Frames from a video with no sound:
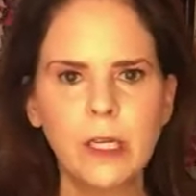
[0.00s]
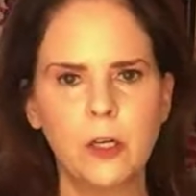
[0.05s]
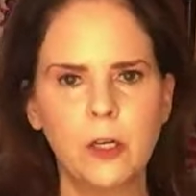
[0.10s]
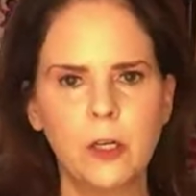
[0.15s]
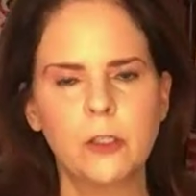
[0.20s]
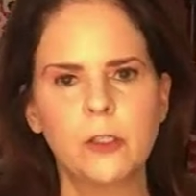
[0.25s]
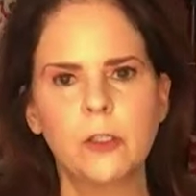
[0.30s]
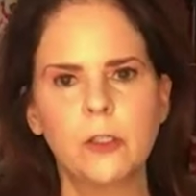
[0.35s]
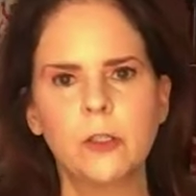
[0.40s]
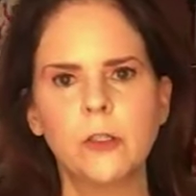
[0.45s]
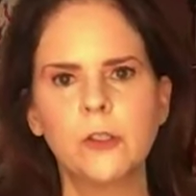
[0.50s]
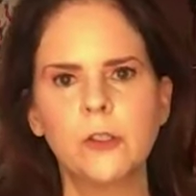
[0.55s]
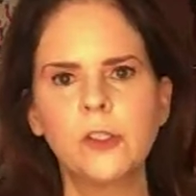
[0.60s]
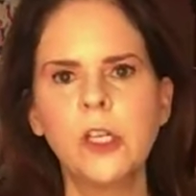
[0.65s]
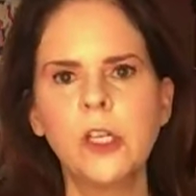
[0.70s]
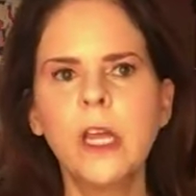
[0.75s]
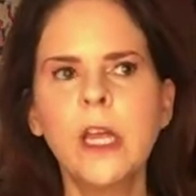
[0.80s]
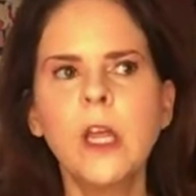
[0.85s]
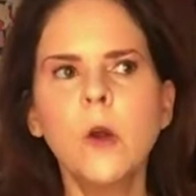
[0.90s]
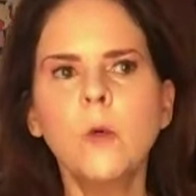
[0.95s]

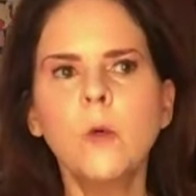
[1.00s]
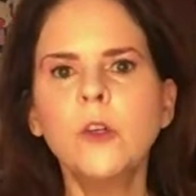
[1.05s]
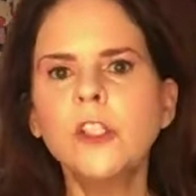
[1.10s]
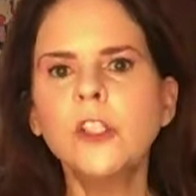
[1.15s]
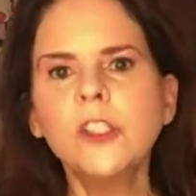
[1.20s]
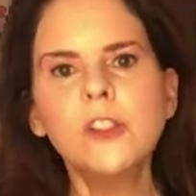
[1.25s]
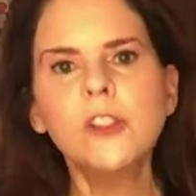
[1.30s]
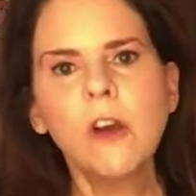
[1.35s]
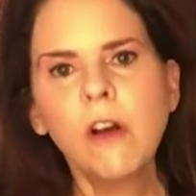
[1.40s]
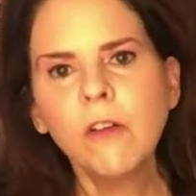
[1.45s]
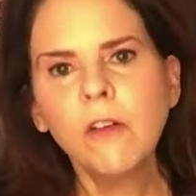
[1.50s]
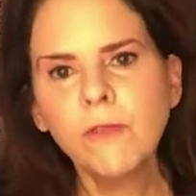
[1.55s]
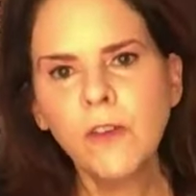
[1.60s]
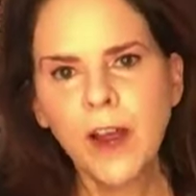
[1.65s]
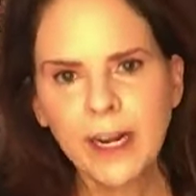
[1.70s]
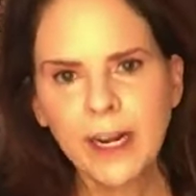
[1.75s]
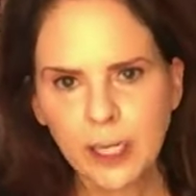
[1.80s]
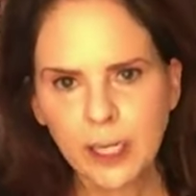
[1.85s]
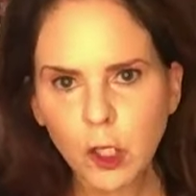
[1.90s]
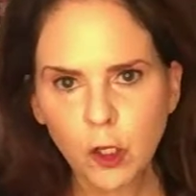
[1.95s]
characters, mm-hmm. which is all
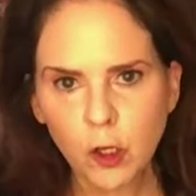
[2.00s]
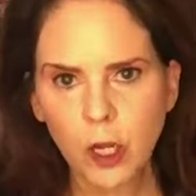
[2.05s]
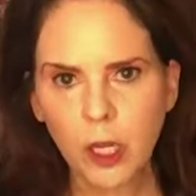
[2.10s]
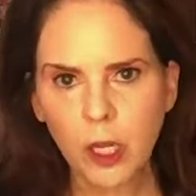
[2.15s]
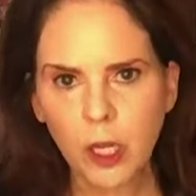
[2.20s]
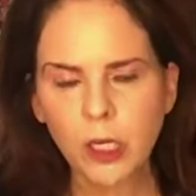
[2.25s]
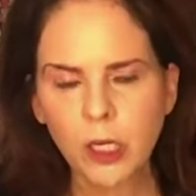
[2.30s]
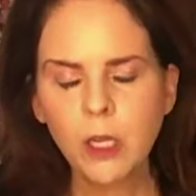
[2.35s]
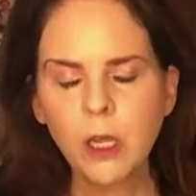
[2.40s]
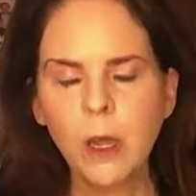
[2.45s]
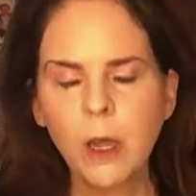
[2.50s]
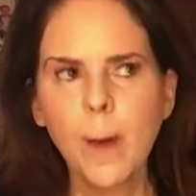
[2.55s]
fine and good.